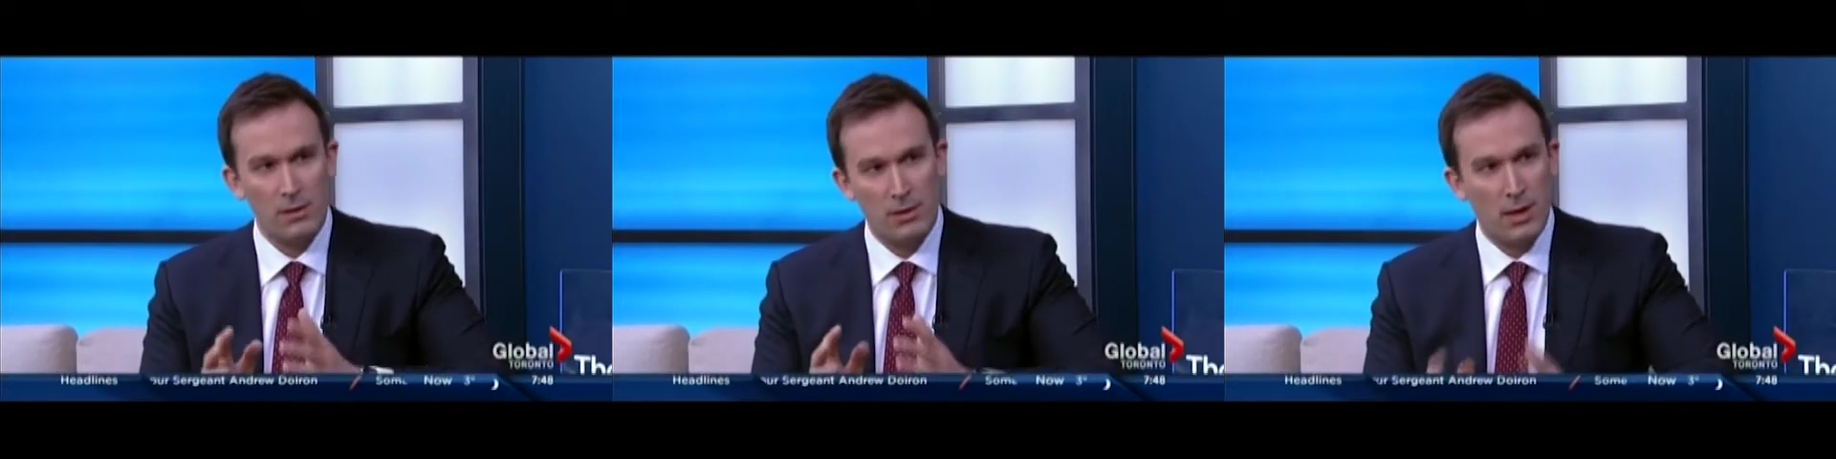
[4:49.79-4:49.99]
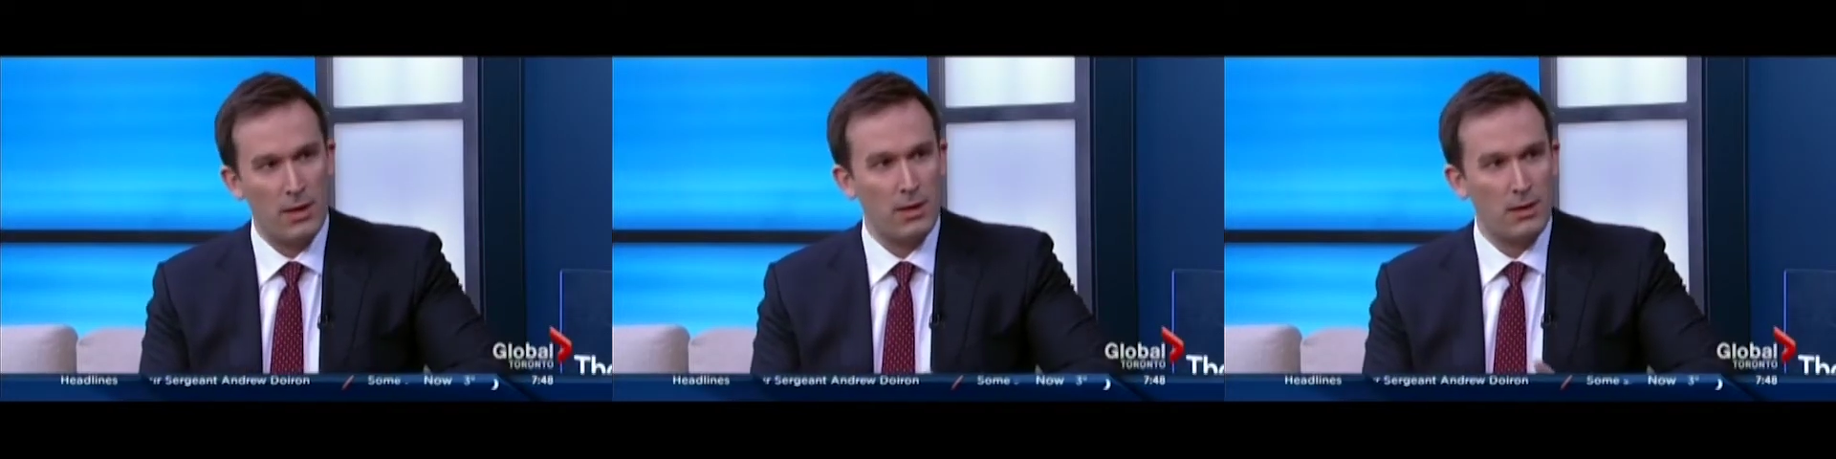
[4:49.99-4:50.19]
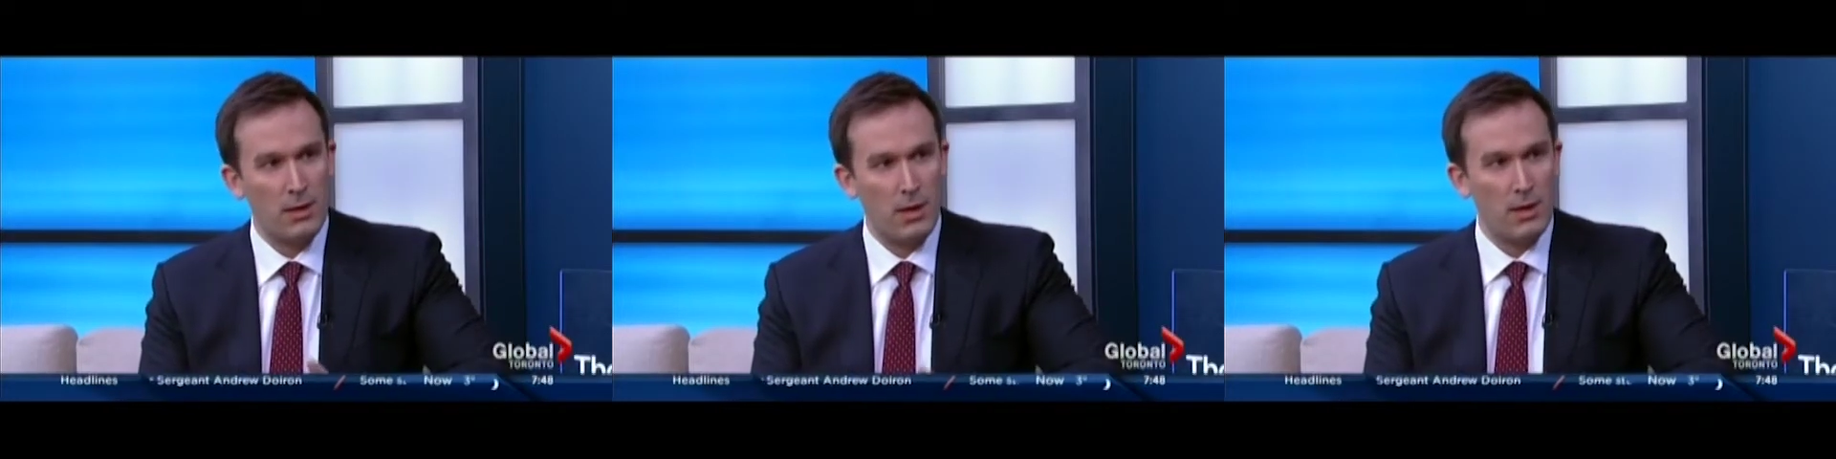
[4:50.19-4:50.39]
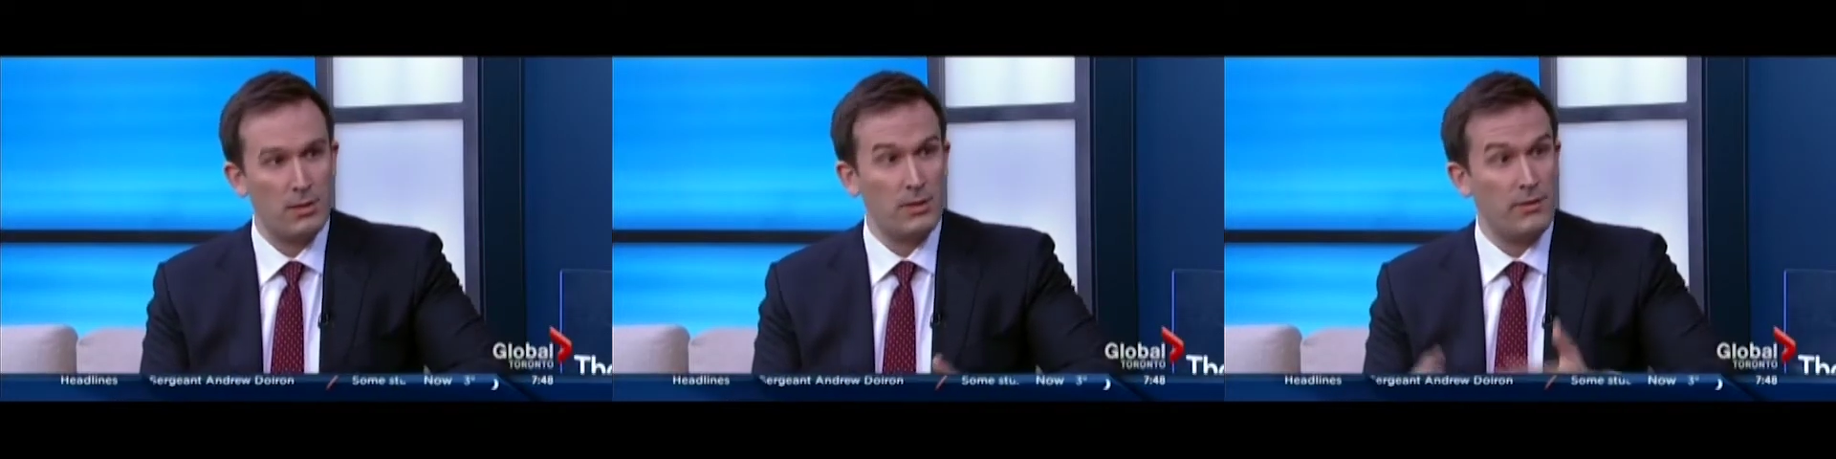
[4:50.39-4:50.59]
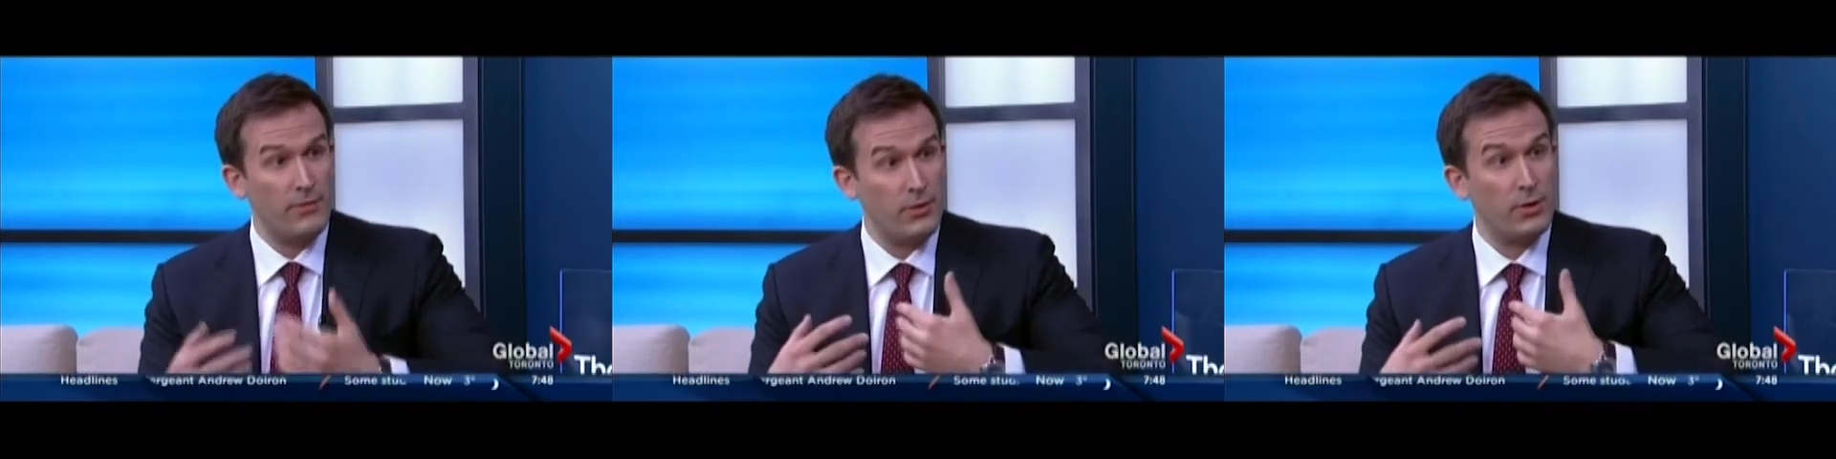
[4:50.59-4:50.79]
a lot of
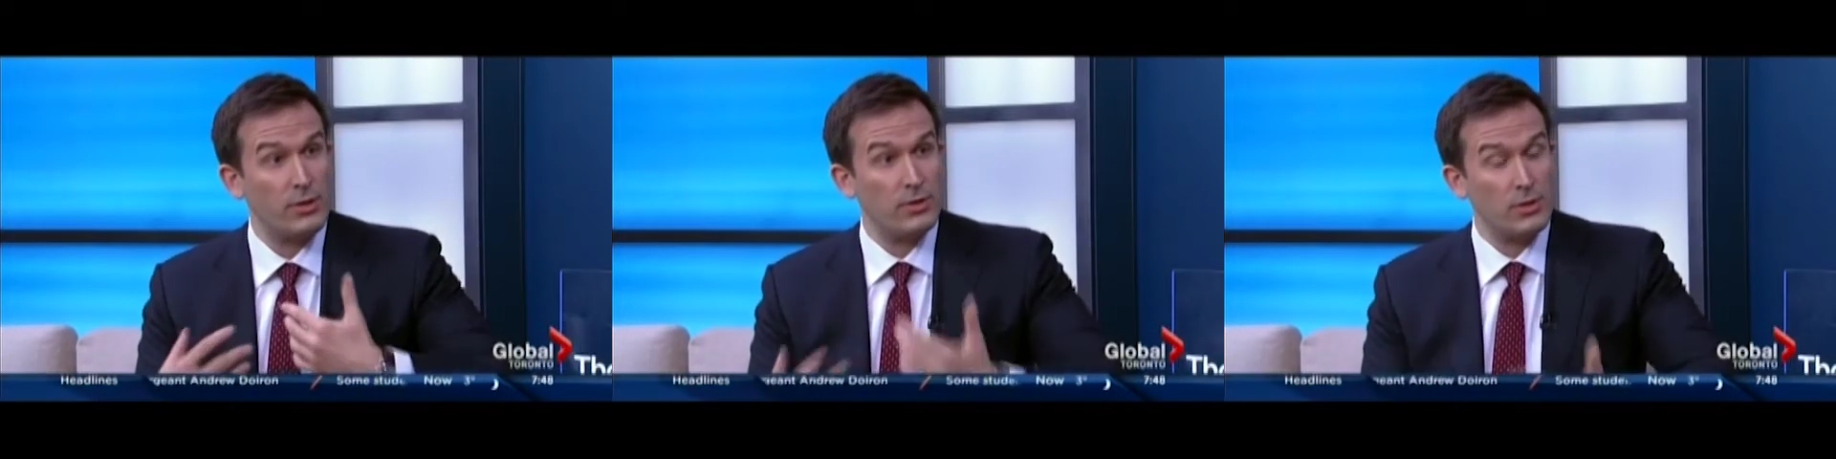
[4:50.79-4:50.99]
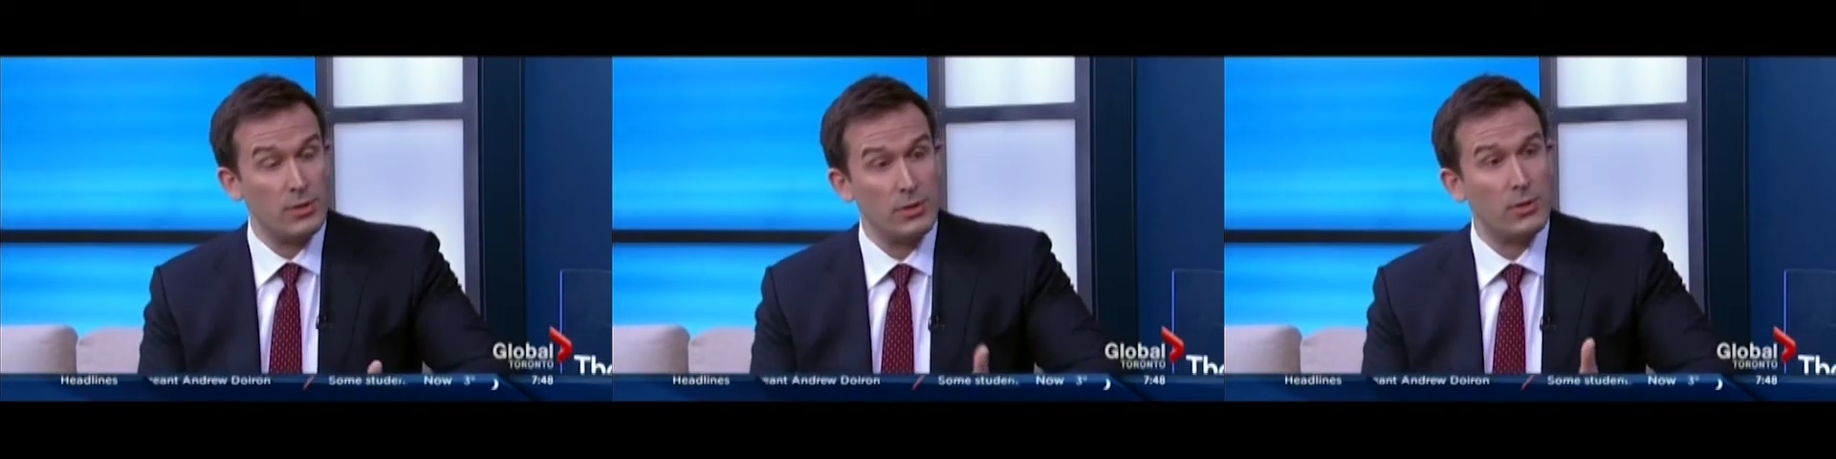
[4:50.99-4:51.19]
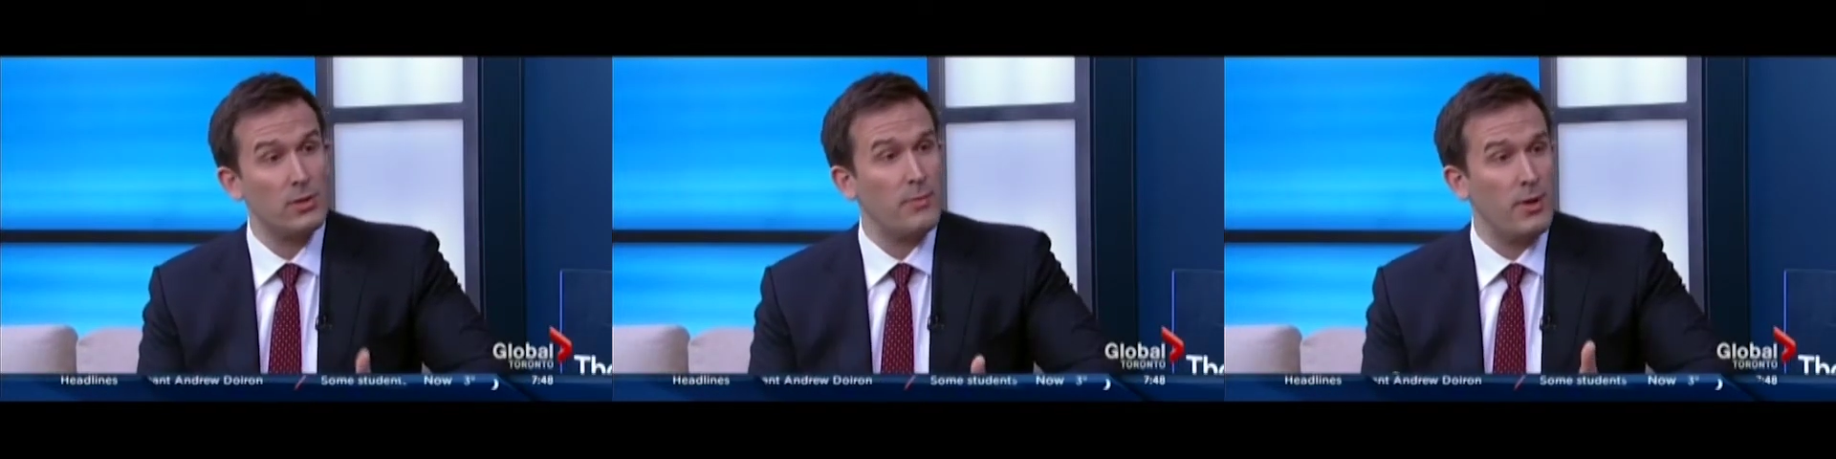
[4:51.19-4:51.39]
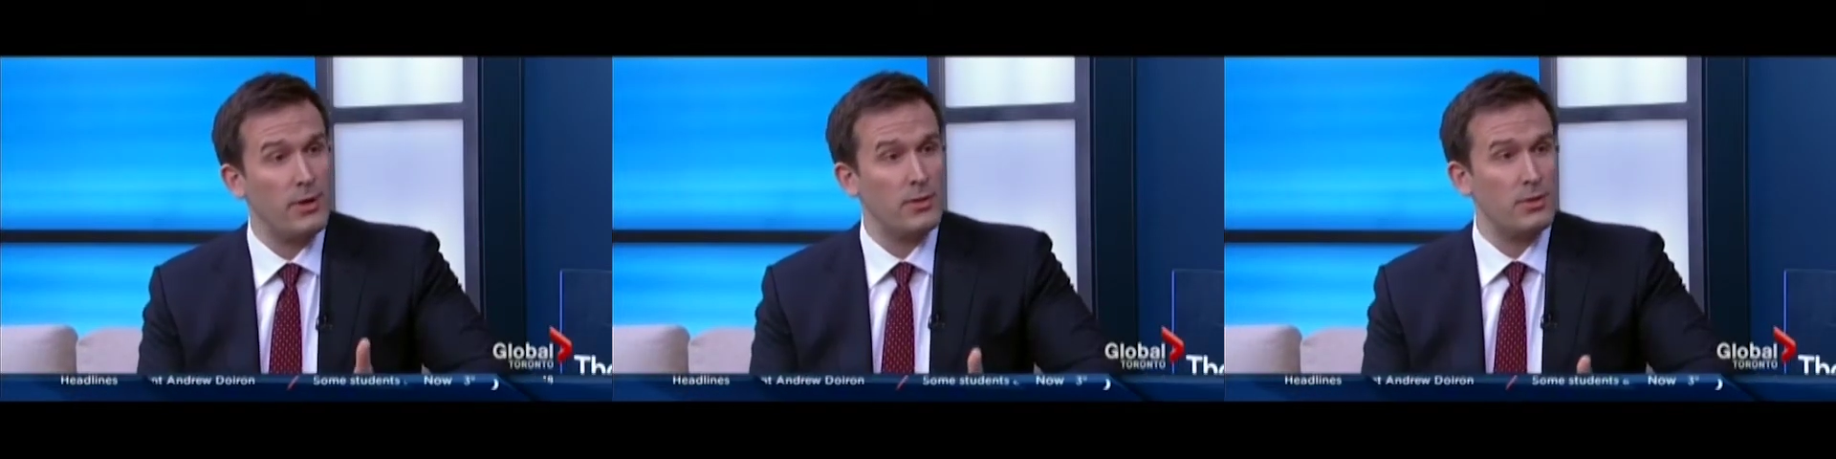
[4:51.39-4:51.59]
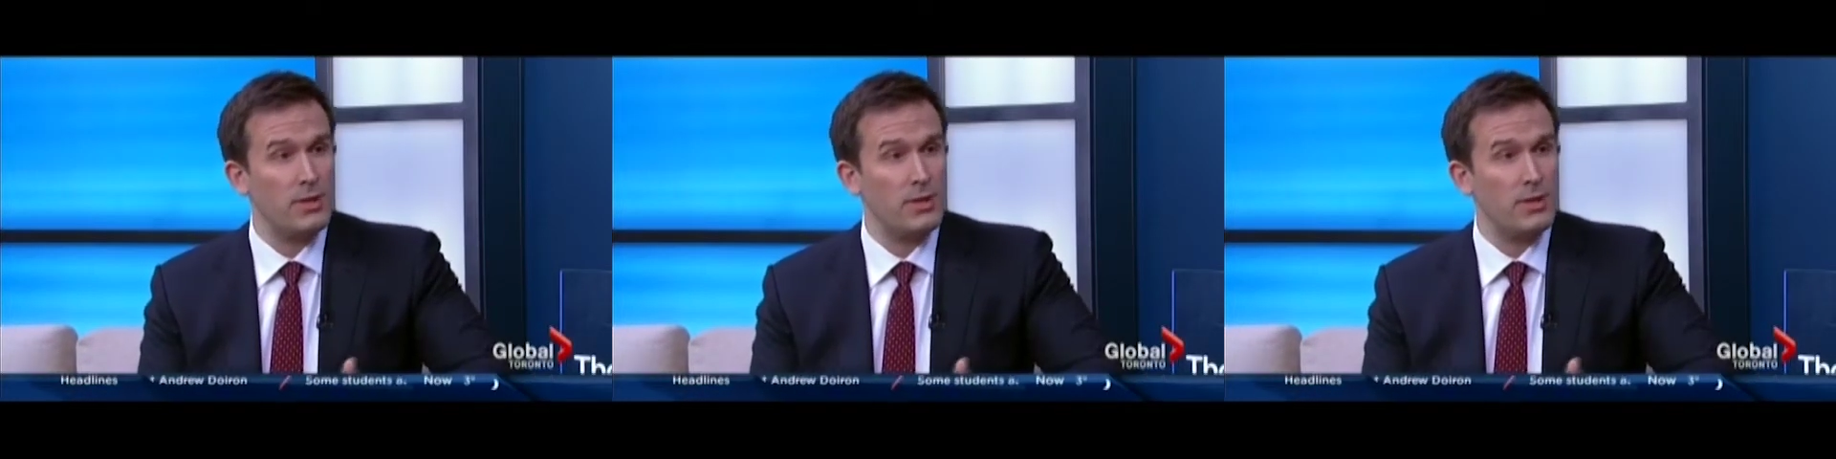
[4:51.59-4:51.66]
cars, if you're concerned about your